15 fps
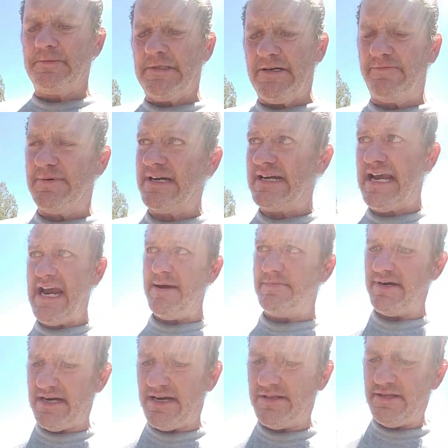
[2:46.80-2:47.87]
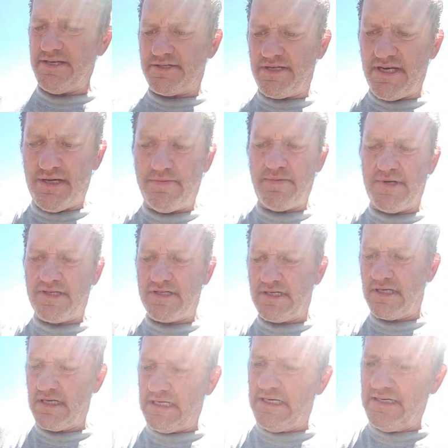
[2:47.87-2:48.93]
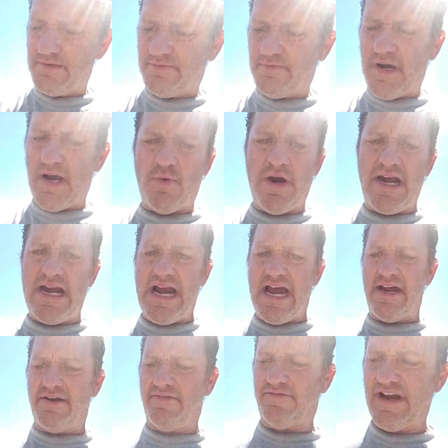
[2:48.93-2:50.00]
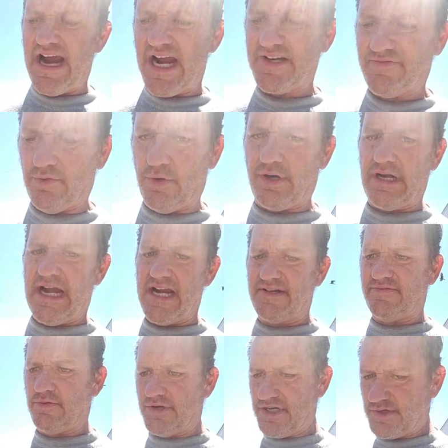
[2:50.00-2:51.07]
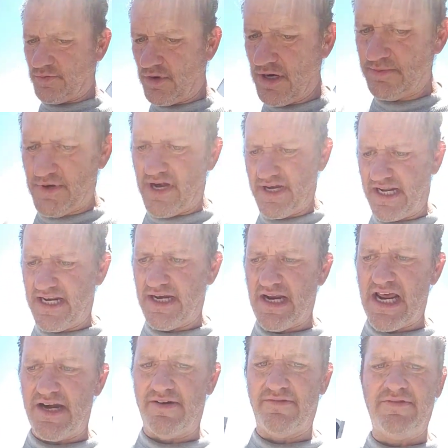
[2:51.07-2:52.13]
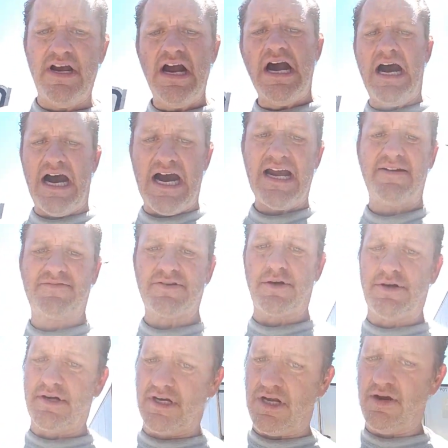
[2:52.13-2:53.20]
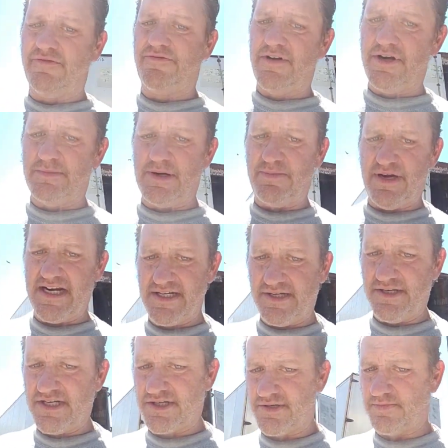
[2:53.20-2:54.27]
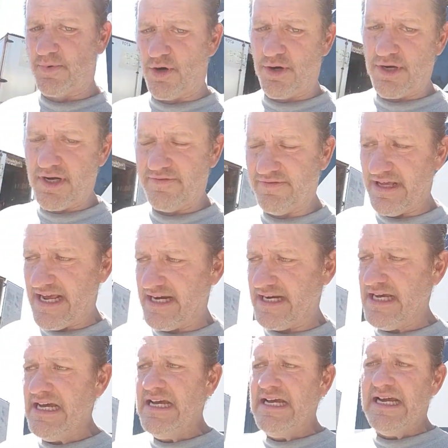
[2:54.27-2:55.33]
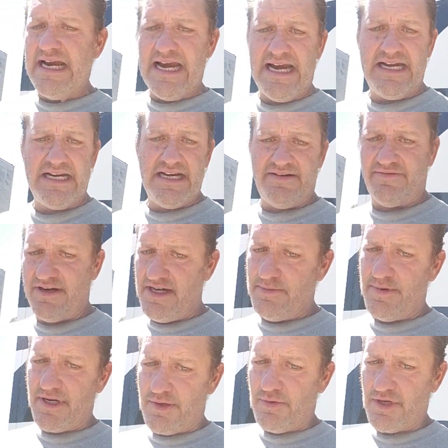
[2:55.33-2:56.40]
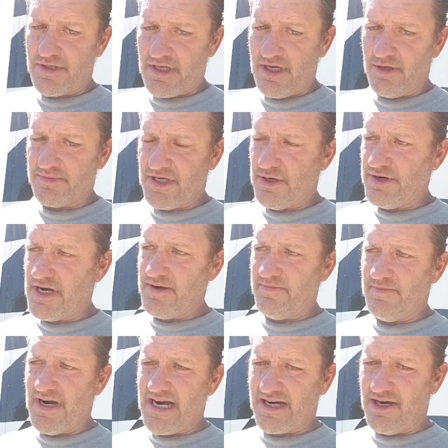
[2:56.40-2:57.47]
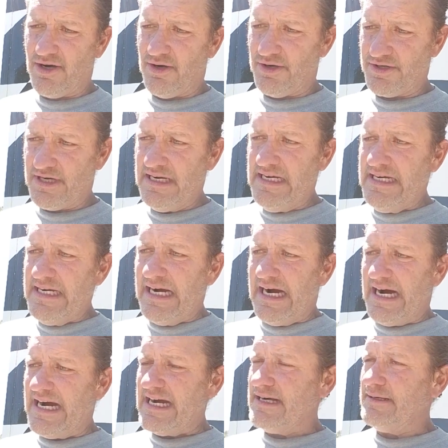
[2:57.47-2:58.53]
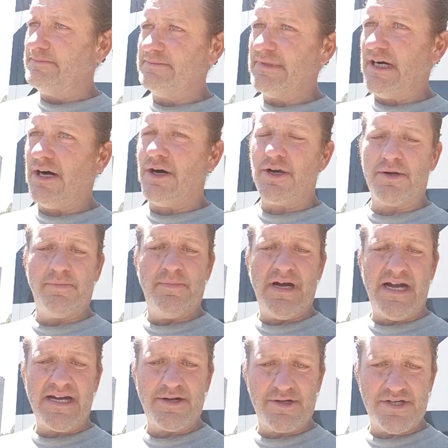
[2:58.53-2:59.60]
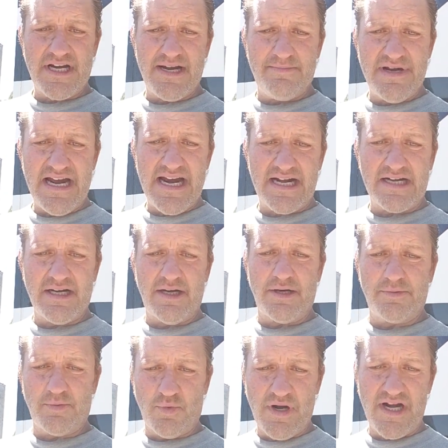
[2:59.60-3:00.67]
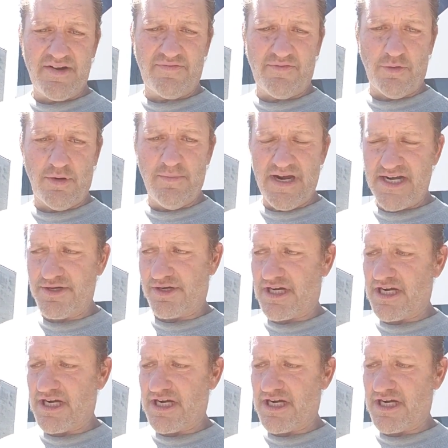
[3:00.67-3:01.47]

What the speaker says: have been camping out of this thing because it's my way out of Ash Fork. Ash Fork is where I'm trying to get out of. I have started a GoFundMe page, and this is part of that. And if anybody wants to help donate my cause, I am on a minor setback on the way for a major